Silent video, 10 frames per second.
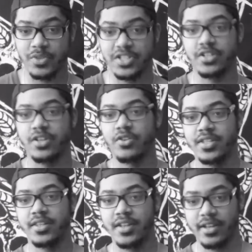which it goes
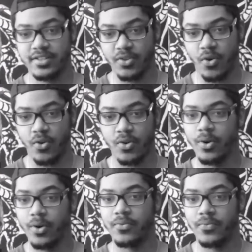to the next song
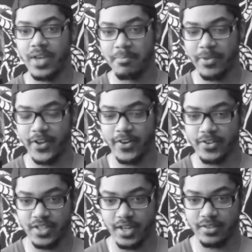called Vampire
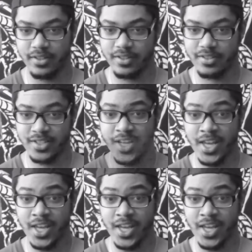Tactics.